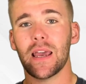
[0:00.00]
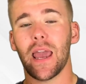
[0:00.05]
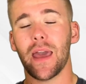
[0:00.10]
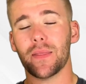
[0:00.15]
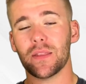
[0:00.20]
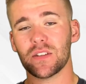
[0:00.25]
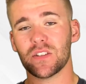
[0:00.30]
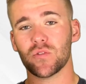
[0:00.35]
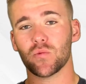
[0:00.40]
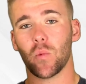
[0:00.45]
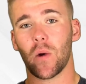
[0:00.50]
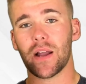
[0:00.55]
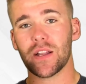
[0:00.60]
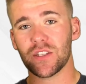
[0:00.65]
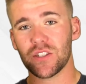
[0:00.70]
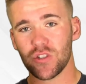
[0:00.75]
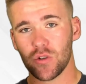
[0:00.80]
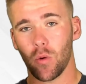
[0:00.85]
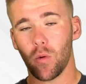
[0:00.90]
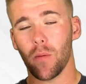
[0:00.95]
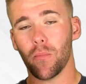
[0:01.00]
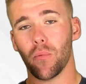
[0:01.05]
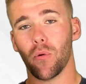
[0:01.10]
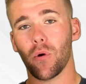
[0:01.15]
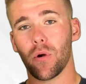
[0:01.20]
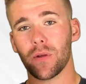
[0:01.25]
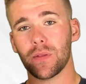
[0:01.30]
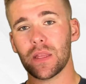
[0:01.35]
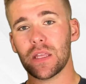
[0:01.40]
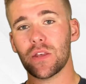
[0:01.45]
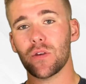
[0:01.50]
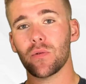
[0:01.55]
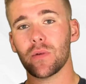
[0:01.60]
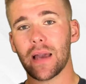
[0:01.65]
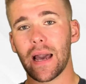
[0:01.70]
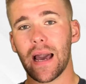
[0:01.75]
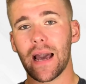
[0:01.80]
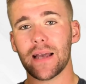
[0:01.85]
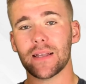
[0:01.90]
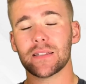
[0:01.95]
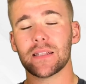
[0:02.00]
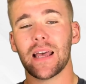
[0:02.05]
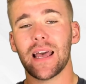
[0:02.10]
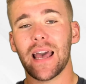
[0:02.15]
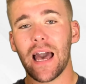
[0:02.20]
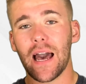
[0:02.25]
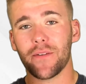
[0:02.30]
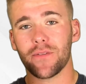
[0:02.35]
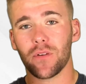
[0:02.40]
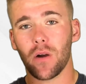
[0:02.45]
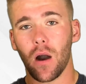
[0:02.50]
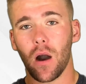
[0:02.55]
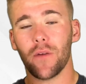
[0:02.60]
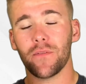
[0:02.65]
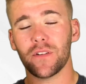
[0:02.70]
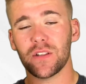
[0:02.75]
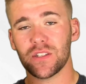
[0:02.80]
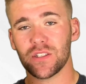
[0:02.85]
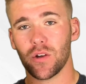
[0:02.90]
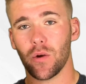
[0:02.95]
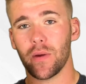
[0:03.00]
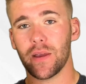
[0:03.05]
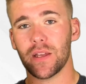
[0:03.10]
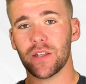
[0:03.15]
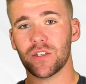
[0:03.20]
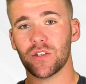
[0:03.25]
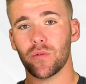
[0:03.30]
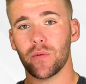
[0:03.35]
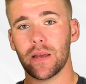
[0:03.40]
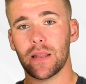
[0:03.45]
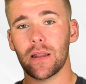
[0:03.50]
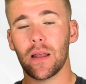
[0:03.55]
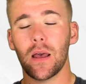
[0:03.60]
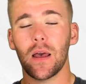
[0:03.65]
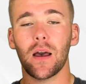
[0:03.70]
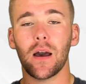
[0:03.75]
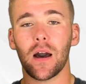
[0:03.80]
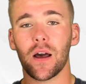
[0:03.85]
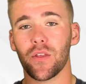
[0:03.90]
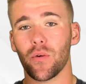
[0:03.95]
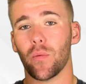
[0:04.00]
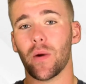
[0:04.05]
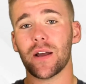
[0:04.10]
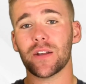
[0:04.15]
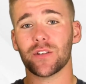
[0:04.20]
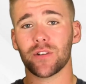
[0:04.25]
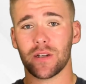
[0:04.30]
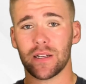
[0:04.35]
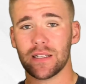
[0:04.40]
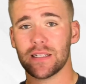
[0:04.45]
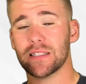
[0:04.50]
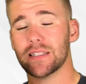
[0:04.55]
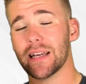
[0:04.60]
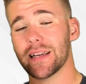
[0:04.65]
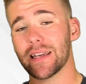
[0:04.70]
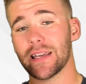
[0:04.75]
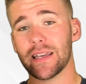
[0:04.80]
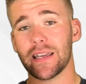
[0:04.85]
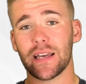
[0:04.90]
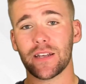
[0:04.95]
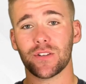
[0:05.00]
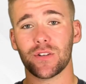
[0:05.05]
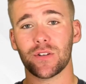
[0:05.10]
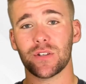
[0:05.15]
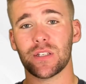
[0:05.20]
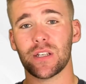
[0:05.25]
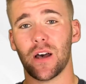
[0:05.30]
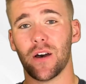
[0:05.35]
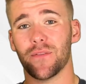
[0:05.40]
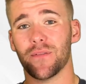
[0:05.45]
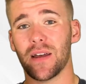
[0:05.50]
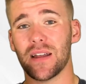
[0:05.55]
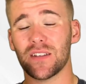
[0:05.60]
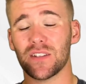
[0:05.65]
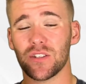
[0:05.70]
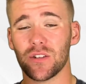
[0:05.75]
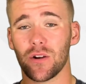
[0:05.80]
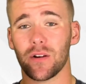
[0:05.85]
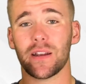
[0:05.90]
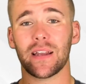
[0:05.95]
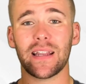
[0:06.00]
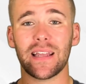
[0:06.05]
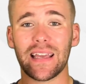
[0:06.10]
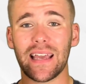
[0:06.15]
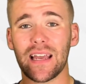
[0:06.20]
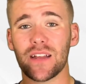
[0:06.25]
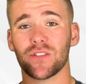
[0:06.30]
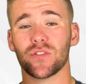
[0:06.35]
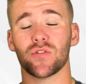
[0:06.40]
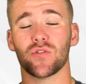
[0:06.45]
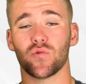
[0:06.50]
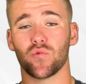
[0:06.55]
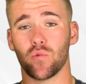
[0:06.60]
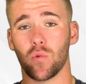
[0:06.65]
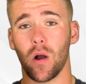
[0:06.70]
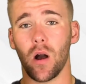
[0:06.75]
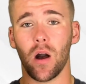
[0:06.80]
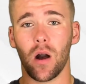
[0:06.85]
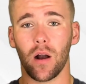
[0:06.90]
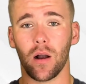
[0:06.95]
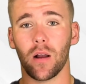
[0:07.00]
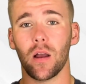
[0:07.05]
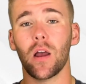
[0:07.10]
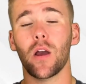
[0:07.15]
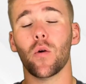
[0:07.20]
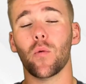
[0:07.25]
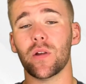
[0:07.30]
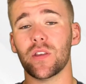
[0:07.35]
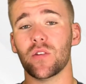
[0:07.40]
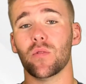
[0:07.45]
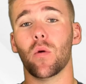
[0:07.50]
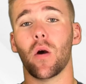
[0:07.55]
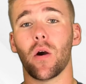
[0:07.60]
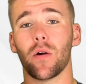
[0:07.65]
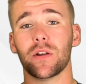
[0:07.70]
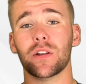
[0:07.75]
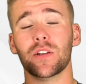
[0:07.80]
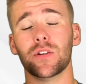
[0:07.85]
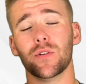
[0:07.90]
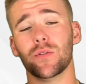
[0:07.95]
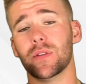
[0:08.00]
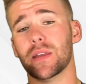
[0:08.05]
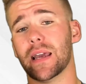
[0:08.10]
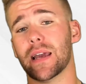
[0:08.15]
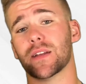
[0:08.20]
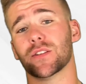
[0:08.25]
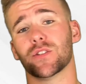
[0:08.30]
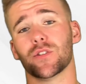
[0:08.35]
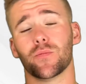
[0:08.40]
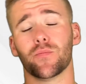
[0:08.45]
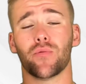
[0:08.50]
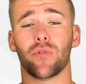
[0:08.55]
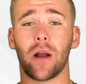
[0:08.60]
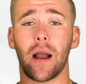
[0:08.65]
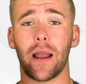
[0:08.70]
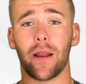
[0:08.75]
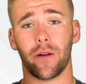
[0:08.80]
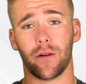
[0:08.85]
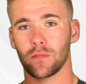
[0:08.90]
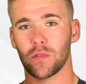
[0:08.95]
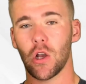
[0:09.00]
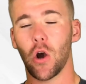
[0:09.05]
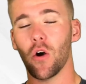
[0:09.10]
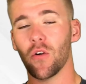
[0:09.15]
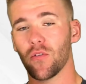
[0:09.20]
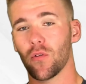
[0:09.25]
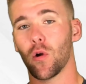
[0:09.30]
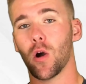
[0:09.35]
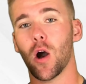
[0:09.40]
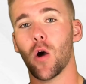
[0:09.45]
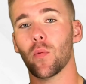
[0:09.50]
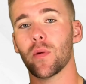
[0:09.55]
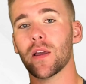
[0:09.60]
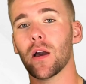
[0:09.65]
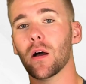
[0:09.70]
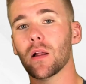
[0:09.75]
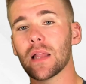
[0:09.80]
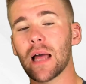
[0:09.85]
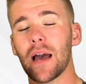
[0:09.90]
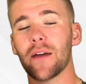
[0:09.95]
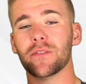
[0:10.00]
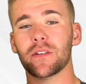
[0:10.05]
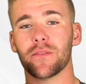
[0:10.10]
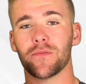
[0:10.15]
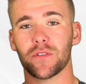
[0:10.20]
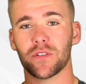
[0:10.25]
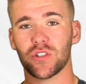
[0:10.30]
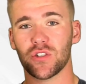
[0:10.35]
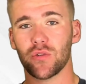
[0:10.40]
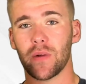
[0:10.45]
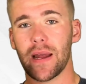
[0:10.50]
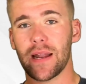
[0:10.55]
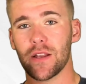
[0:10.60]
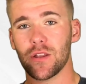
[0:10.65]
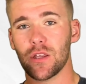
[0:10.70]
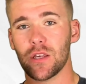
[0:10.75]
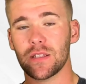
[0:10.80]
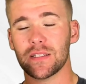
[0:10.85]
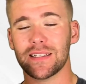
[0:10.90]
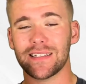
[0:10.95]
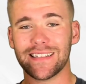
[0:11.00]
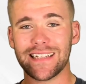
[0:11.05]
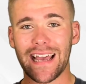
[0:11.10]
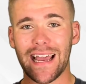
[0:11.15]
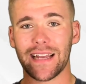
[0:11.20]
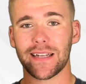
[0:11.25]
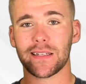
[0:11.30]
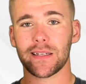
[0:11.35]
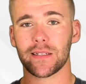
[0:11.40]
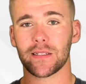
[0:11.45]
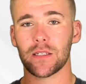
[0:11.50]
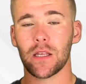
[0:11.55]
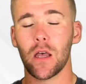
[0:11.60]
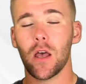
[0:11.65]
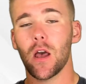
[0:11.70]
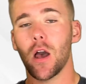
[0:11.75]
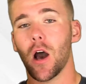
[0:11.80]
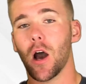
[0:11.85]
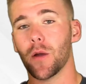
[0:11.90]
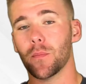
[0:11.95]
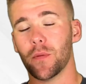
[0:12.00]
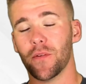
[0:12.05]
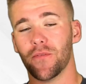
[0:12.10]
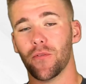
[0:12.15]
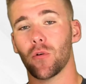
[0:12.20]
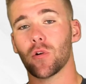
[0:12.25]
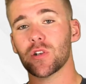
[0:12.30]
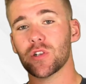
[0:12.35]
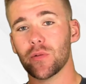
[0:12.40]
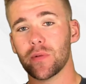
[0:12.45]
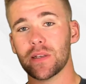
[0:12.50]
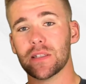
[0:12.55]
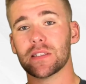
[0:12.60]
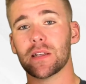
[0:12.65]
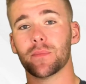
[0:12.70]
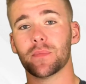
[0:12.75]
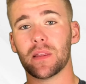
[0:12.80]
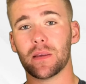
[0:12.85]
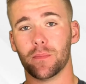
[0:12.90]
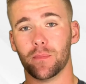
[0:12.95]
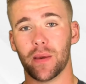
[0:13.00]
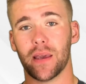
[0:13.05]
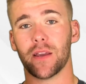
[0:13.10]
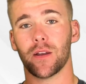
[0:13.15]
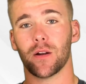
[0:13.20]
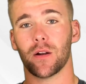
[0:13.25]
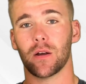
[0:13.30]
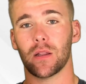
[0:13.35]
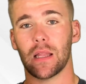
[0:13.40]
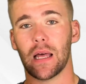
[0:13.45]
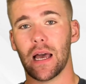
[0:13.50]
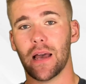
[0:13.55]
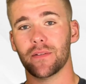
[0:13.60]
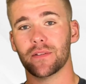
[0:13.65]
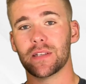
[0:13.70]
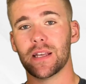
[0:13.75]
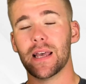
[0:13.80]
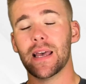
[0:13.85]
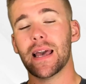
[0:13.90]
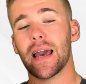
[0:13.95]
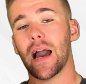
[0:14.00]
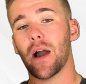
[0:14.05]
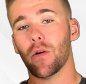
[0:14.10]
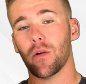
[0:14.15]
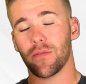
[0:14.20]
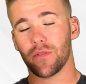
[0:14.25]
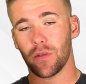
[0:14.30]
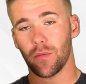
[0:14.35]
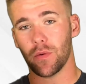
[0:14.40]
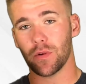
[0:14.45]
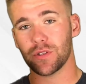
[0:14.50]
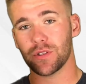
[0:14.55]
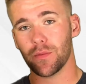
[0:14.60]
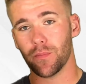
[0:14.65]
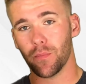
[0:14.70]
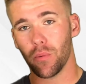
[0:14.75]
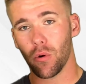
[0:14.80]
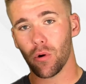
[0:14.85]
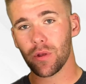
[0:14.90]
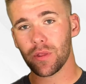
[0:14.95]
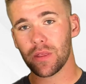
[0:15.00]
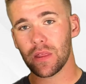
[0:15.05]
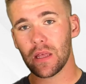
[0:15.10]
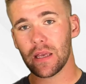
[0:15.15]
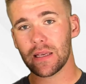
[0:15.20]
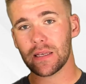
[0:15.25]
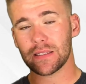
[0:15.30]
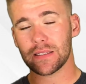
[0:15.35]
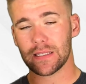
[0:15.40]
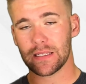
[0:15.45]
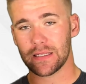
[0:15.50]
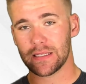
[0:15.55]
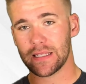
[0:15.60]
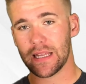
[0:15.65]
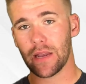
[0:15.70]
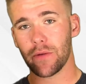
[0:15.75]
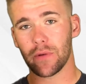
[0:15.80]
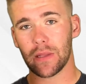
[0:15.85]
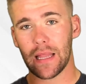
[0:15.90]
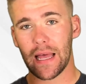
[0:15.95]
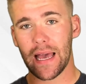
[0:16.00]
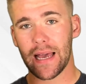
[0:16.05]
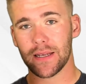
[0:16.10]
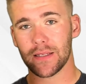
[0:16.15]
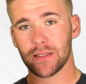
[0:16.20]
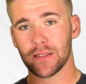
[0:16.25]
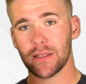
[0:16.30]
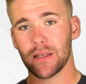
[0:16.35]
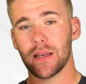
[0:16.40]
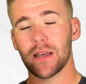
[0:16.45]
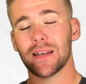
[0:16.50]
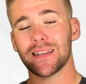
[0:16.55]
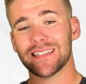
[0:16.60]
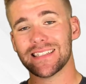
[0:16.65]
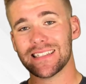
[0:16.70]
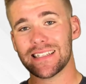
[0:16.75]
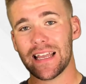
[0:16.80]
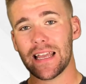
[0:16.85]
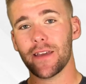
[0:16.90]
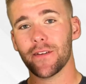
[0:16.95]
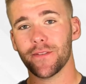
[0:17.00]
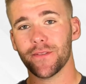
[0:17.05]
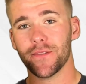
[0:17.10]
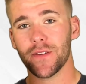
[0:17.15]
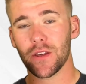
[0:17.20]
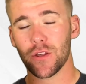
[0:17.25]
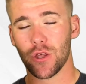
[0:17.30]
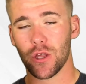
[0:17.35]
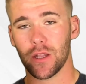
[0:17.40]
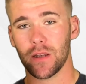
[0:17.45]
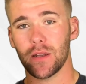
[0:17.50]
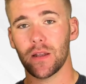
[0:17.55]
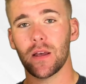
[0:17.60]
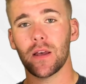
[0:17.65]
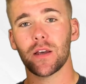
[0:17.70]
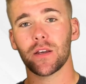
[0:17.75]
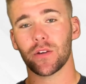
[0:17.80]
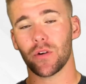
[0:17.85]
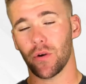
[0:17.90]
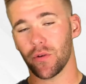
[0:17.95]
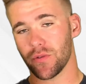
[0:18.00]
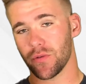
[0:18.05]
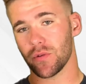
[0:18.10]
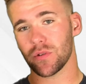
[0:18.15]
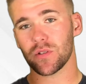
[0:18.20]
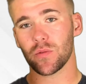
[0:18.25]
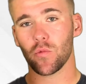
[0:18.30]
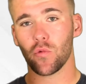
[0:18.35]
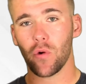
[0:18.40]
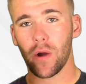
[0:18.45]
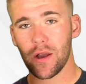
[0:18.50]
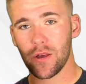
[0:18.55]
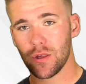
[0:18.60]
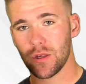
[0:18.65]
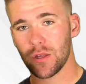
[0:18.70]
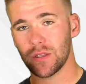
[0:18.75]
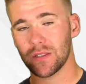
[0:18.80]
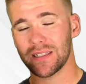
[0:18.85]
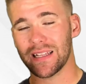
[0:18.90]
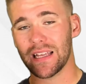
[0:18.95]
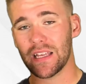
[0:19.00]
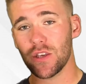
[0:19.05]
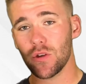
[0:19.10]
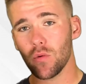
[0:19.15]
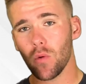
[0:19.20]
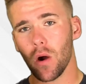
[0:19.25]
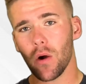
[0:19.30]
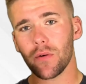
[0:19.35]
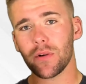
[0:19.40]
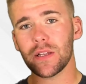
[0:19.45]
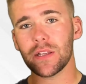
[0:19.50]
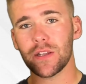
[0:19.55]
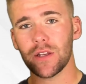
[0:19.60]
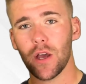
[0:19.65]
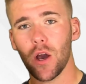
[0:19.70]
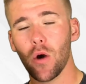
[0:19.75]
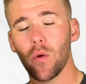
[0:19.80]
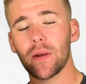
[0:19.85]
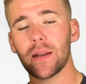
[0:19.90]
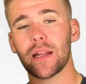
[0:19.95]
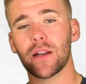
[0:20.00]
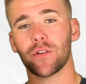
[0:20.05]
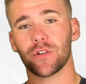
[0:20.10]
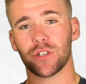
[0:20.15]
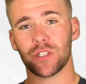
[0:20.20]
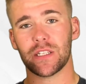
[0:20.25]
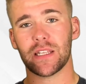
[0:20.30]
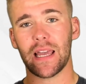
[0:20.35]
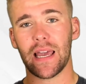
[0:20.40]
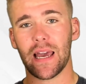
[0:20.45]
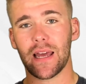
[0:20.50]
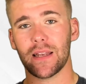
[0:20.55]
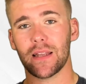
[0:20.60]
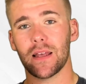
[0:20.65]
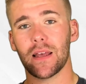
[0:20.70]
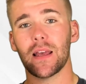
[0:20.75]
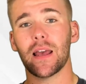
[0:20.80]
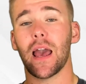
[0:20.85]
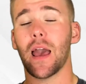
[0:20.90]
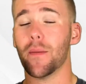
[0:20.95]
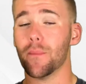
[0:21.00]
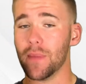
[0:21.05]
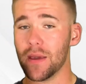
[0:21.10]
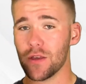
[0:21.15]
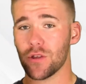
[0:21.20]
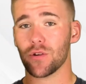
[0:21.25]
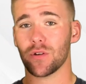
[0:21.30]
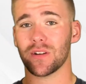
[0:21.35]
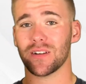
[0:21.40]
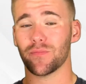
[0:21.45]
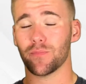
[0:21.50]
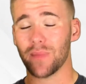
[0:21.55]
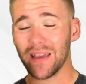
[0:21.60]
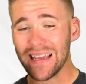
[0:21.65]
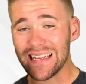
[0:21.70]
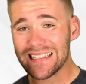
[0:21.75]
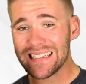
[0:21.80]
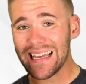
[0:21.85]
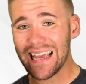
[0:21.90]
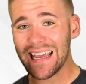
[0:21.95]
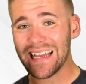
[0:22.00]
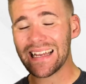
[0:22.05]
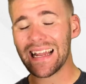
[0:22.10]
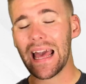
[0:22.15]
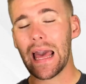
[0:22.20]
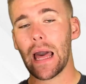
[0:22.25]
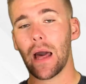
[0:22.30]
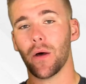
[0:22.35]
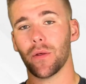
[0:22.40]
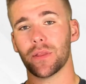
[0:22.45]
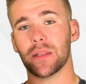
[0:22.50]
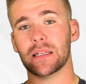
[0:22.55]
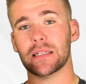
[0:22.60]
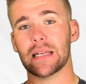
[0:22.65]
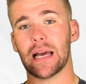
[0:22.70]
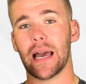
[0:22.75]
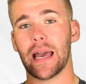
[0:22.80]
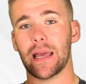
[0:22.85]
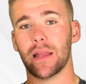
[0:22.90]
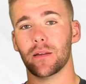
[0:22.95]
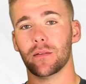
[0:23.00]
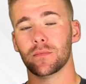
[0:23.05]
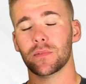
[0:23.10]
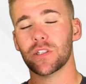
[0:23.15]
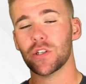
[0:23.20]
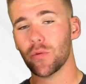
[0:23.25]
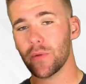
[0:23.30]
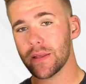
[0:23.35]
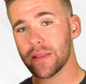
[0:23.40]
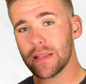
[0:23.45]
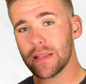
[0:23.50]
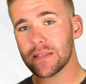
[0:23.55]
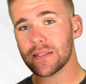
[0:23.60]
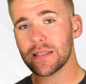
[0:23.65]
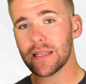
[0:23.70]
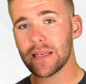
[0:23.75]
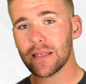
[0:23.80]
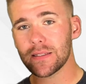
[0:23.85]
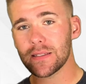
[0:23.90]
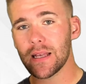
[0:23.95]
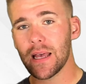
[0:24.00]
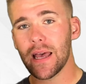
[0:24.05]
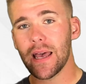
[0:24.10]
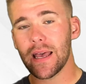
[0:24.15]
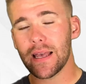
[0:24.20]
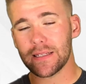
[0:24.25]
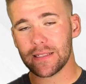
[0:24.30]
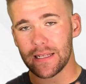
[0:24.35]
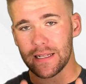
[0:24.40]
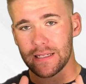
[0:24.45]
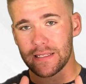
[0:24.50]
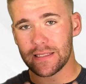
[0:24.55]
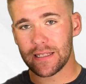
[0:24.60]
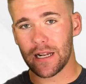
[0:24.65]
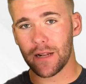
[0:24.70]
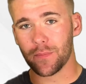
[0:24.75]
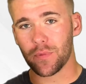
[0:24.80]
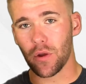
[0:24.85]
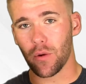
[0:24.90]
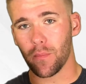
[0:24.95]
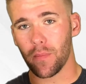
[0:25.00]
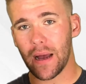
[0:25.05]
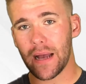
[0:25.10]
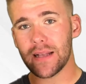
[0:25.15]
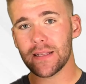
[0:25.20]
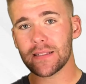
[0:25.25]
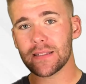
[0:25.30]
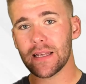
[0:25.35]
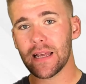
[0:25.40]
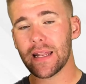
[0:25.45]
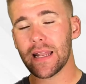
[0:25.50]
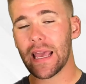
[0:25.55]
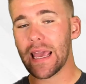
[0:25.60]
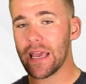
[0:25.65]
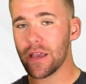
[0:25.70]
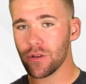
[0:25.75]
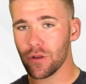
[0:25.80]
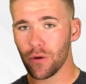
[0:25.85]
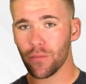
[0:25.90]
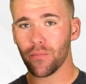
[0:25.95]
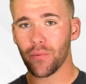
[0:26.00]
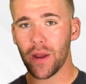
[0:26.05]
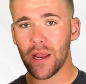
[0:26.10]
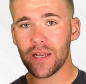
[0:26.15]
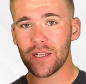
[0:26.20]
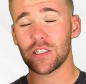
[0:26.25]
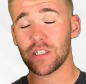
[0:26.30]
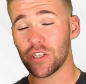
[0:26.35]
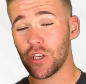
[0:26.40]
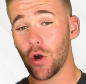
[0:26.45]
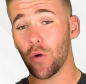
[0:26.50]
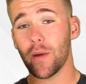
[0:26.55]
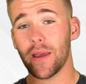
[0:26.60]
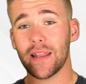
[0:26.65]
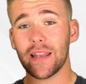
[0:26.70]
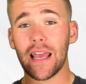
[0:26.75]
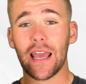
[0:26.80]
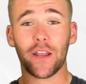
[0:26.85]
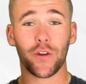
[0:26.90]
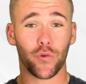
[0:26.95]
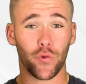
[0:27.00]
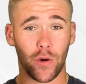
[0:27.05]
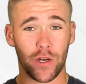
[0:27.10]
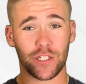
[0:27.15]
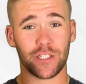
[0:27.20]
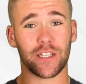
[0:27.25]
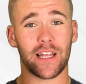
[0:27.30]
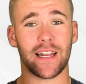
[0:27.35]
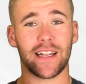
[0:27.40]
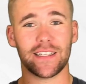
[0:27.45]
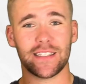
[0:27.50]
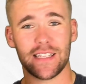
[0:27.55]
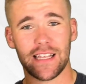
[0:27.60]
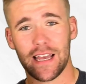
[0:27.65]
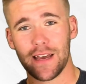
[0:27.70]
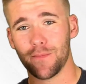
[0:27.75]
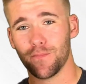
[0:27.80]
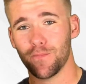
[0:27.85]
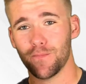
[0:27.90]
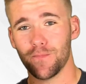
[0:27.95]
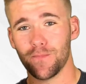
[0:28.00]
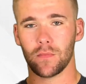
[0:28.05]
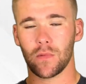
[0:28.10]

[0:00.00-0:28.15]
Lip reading: and this is why it's so important that you guys have confidence going into it. Otherwise, you're going to second guess yourself and start getting answers wrong when you already knew the answer prior. Overall, we all have different strategies and tactics on before doing something big in our lives. However, the most important thing is to stay relaxed, stay efficient, go through some questions that you already know and understand, and make sure to maintain a healthy diet. Doing things is going to set up your mindset and your brain to go in and crush that exam.